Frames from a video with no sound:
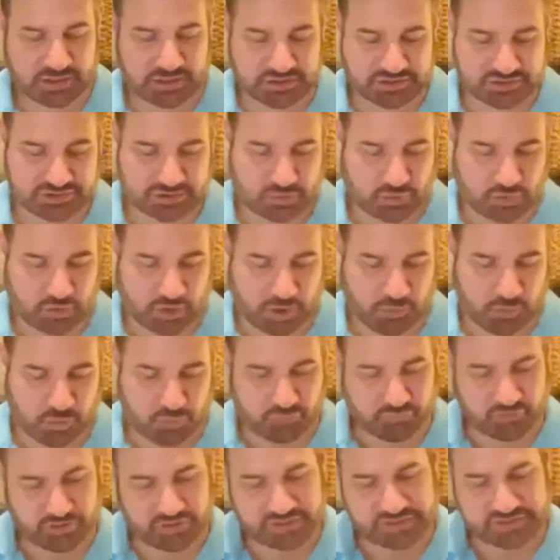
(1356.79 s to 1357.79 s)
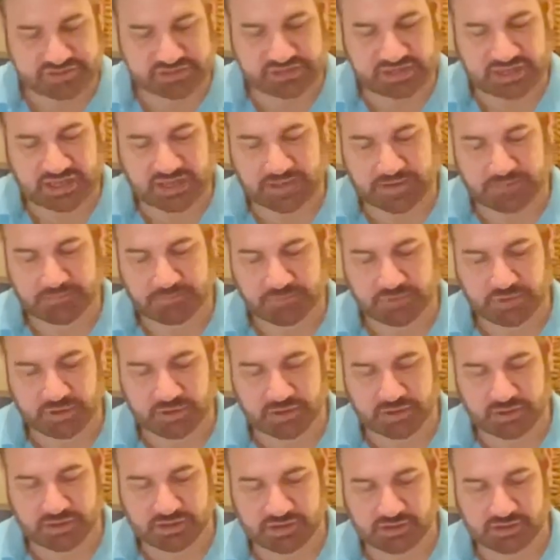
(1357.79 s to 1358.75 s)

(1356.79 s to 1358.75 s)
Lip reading: So I won't read his name, but